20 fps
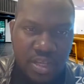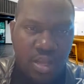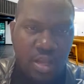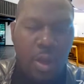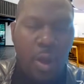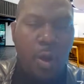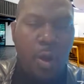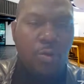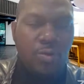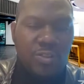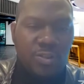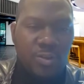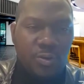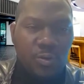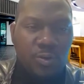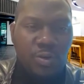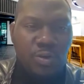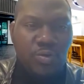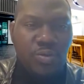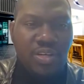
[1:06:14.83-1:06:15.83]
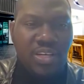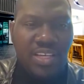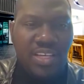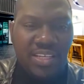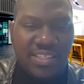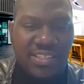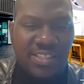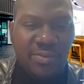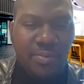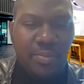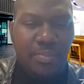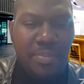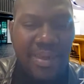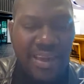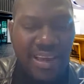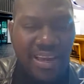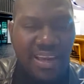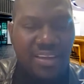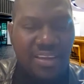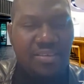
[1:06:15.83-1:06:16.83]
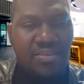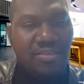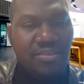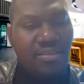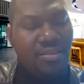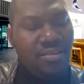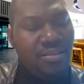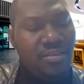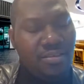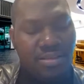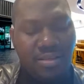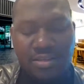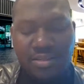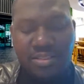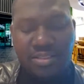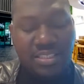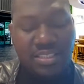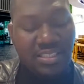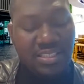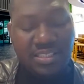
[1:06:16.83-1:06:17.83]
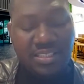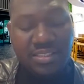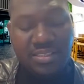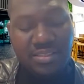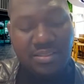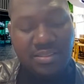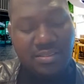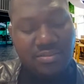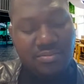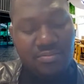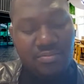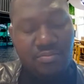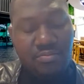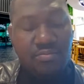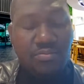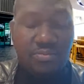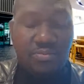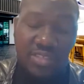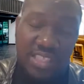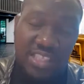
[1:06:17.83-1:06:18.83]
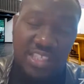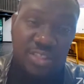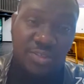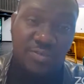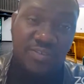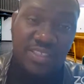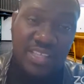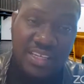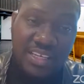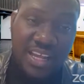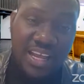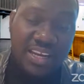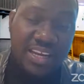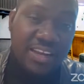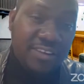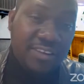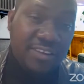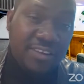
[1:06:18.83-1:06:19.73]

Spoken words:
Also, you need to look, this is, since you've said that they're